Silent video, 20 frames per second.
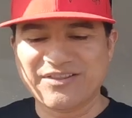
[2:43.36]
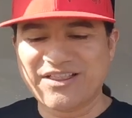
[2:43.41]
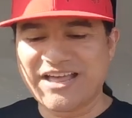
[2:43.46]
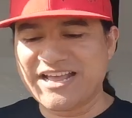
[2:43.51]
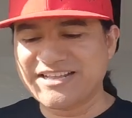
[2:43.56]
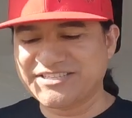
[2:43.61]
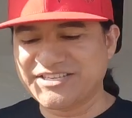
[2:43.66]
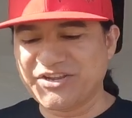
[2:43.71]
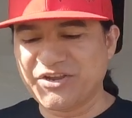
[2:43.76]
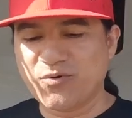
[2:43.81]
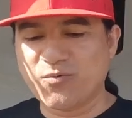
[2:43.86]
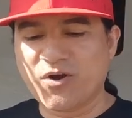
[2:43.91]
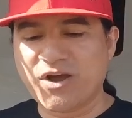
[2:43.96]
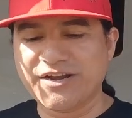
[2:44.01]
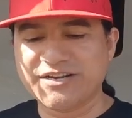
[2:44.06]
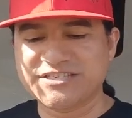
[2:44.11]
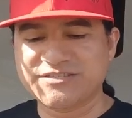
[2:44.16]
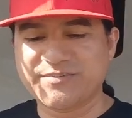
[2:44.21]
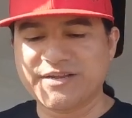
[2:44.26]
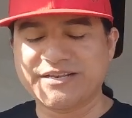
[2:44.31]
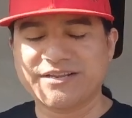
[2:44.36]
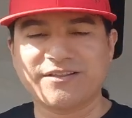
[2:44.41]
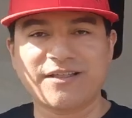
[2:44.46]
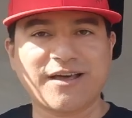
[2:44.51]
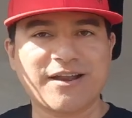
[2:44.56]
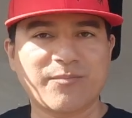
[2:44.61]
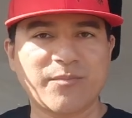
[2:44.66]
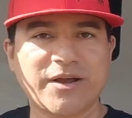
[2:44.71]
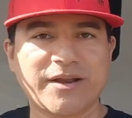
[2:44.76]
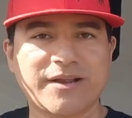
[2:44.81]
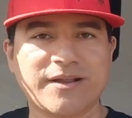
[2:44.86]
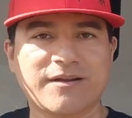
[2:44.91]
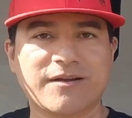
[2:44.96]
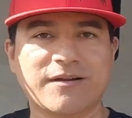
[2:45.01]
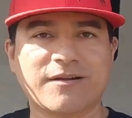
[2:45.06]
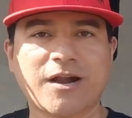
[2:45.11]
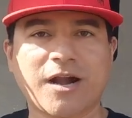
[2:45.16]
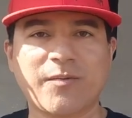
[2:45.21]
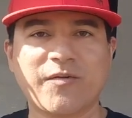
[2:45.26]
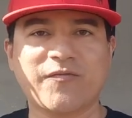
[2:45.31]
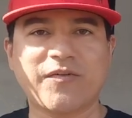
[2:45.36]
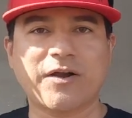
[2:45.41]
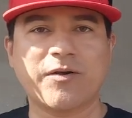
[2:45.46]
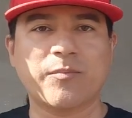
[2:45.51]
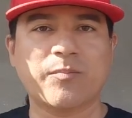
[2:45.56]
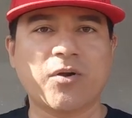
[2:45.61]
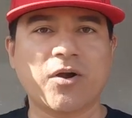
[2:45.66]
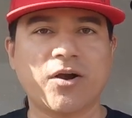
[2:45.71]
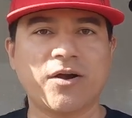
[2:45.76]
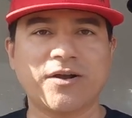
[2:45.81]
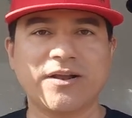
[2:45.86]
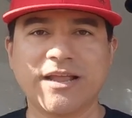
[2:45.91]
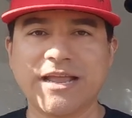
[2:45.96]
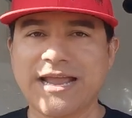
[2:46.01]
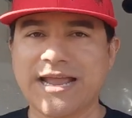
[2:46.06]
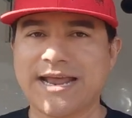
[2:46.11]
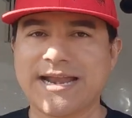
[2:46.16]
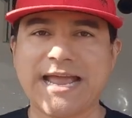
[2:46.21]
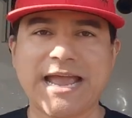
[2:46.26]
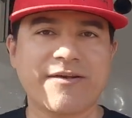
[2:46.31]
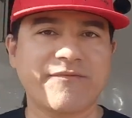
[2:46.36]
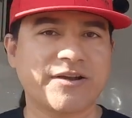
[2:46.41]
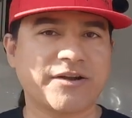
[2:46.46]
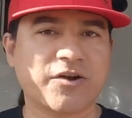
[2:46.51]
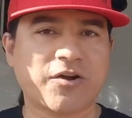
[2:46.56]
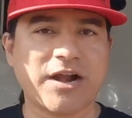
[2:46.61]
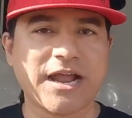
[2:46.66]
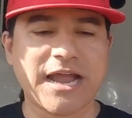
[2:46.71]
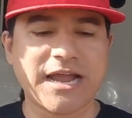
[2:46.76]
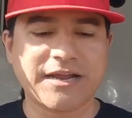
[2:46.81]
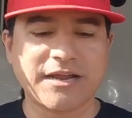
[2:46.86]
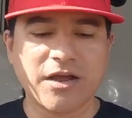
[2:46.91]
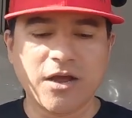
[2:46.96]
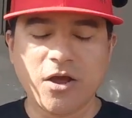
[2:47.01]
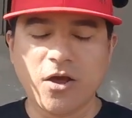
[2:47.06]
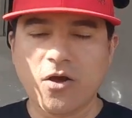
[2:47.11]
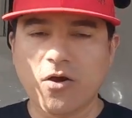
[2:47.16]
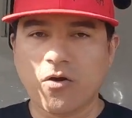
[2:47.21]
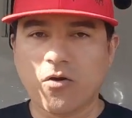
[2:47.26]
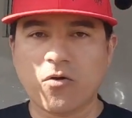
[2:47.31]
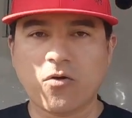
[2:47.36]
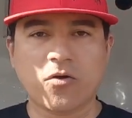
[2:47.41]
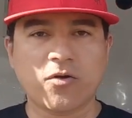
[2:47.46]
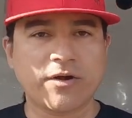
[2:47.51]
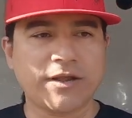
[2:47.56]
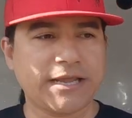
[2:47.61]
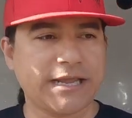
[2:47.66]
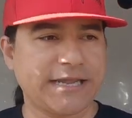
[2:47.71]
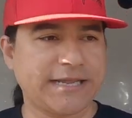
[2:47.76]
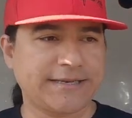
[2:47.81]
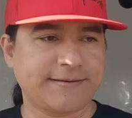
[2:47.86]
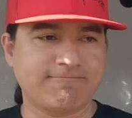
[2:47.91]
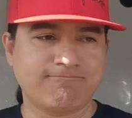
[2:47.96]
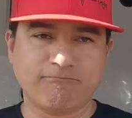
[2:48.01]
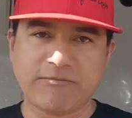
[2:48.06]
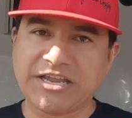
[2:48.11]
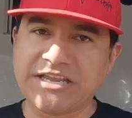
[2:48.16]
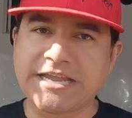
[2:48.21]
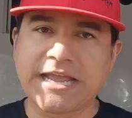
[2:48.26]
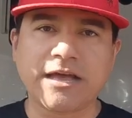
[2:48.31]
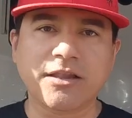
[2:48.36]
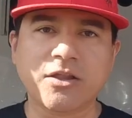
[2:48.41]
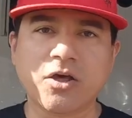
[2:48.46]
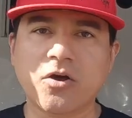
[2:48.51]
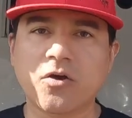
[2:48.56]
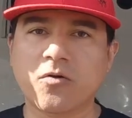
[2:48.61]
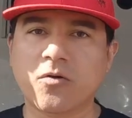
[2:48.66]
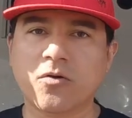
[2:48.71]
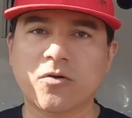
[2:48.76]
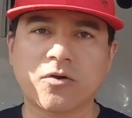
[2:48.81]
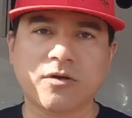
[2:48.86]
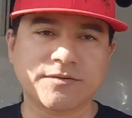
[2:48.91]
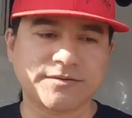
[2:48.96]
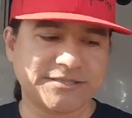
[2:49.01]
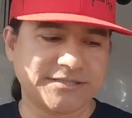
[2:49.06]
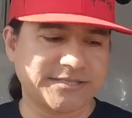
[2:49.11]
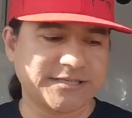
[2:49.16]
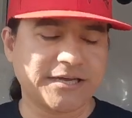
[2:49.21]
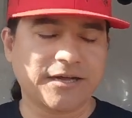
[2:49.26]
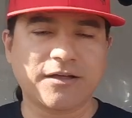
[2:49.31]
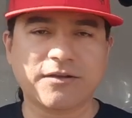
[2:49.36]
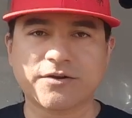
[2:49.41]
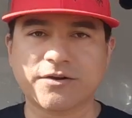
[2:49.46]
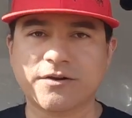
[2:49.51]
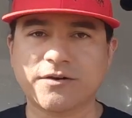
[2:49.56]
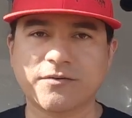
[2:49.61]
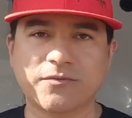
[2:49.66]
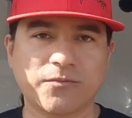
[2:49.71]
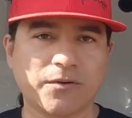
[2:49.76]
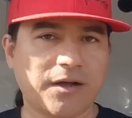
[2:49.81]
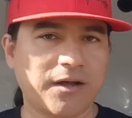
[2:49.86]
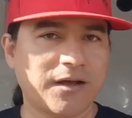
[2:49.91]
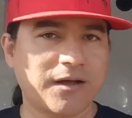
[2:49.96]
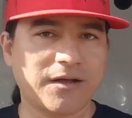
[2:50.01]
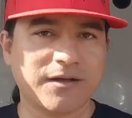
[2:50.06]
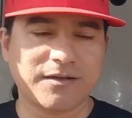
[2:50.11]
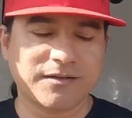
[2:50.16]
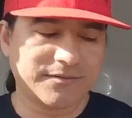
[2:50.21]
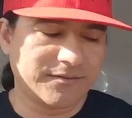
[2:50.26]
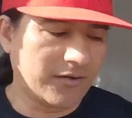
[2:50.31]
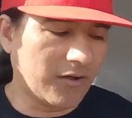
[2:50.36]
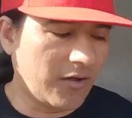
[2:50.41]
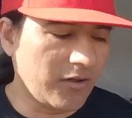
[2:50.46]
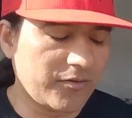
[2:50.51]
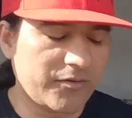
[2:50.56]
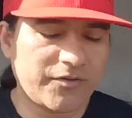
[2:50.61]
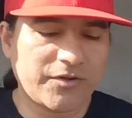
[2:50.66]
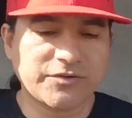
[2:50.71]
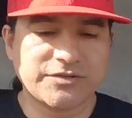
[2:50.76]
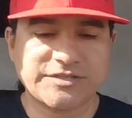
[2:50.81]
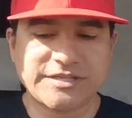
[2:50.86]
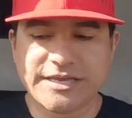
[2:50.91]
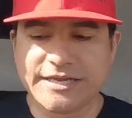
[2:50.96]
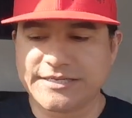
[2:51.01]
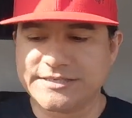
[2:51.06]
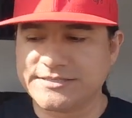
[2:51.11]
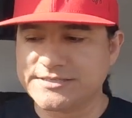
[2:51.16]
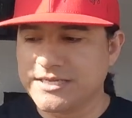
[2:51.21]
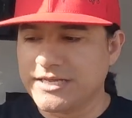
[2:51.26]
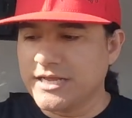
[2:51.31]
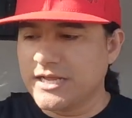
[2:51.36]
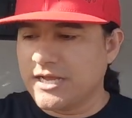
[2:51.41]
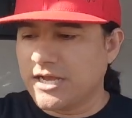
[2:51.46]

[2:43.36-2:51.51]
The last thing you want is spend a lot of money on a carbon fiber part and have it crack, or it yellow or discolor, all of those things.